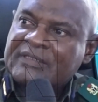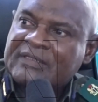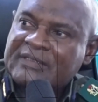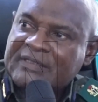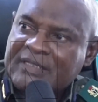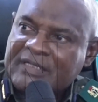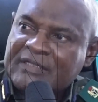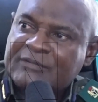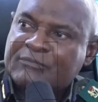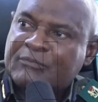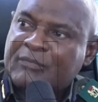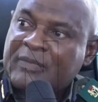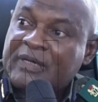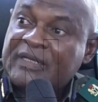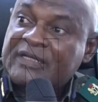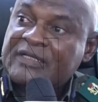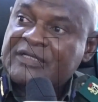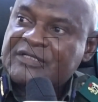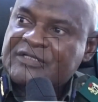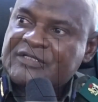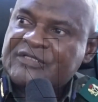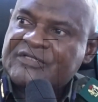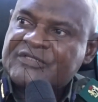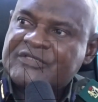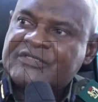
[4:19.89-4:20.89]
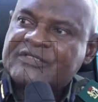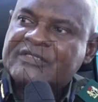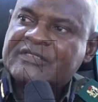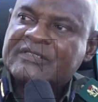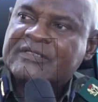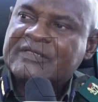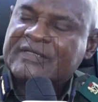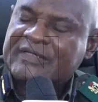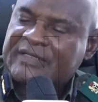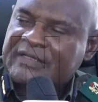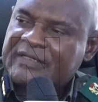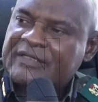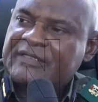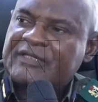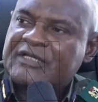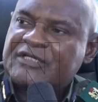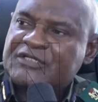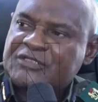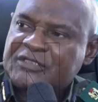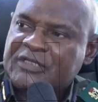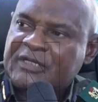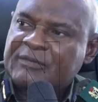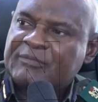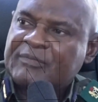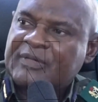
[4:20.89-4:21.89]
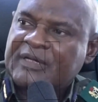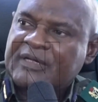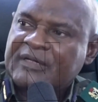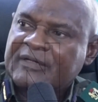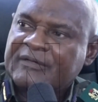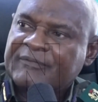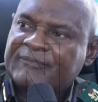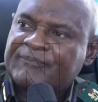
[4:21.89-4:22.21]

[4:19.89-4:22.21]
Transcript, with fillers: that manages a national park.